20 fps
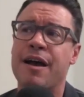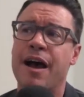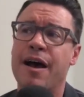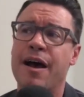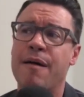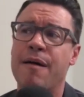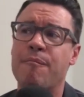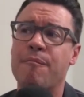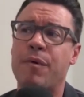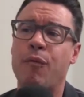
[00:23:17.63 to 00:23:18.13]

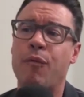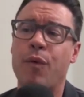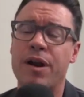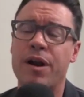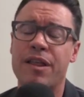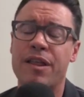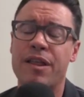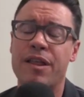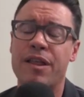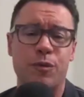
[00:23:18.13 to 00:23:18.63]
Um, but
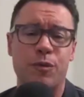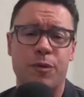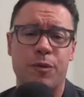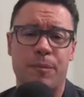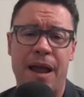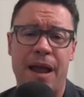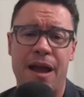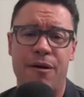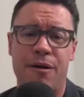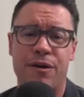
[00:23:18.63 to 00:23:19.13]
one of the
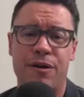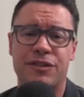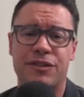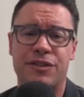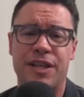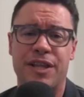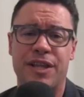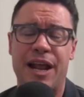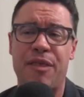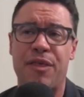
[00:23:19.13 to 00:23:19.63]

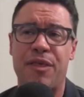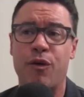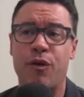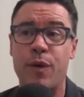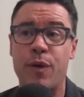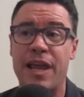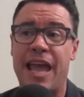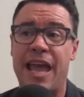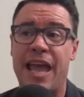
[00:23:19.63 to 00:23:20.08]
superpowers that I think we